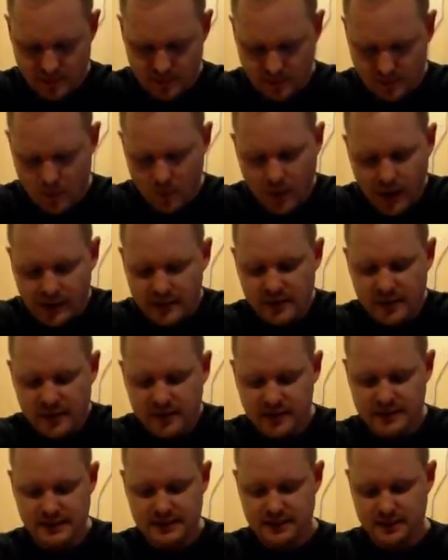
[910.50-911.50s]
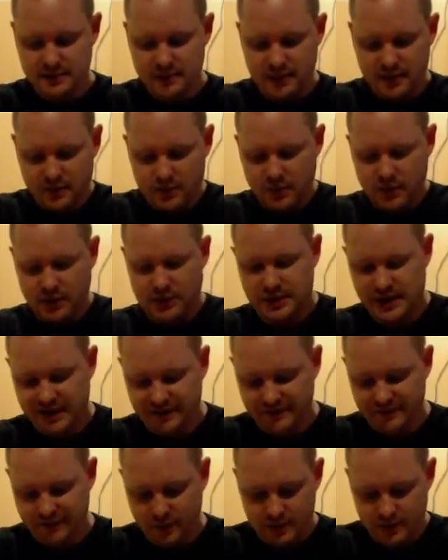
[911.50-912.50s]
One of the things that you want to check
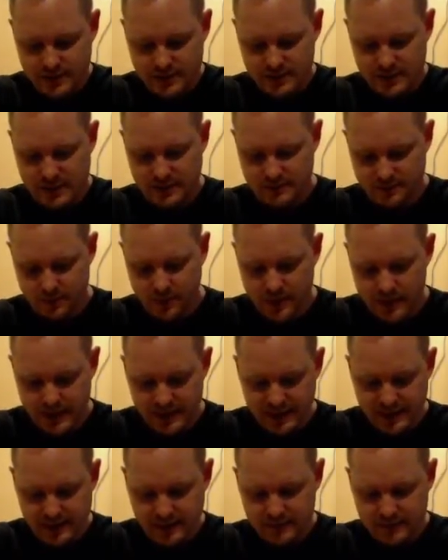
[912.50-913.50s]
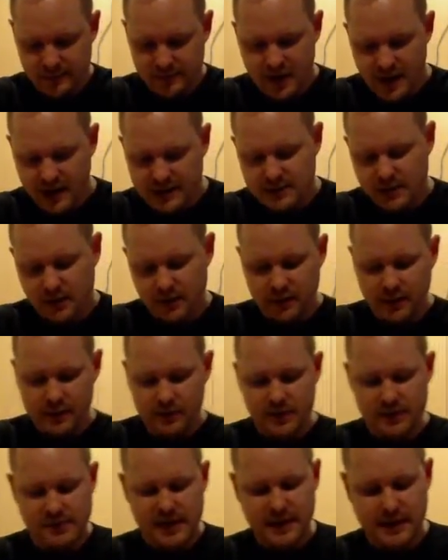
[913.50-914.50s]
for is really, it's kind of like when
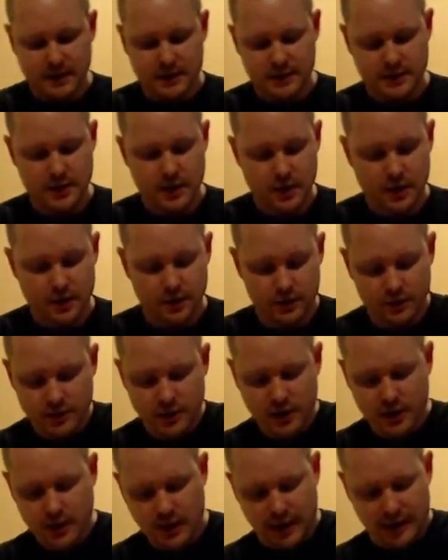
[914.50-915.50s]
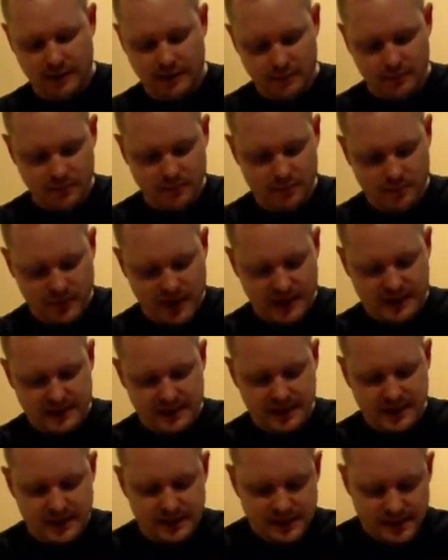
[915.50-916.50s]
you're making a dough, it's the
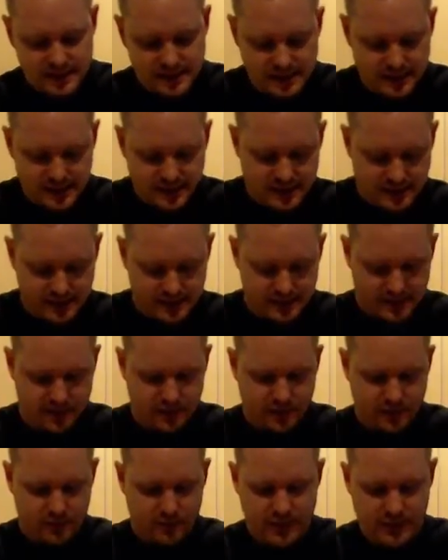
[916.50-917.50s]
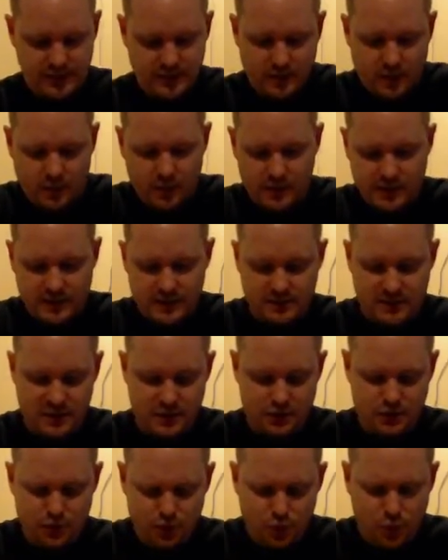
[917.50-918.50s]
consistency. So you really don't want it to be
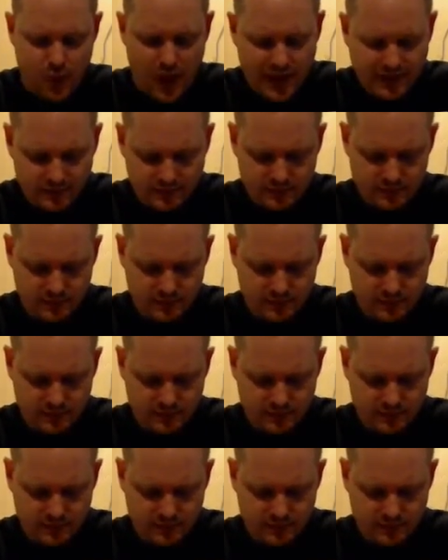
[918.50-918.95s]
too wet.